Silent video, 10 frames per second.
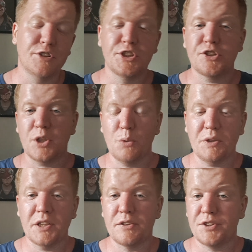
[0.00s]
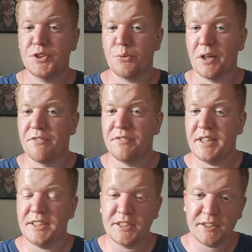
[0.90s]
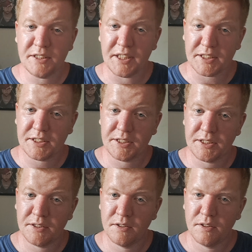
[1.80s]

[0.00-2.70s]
you're starting with a strength D6,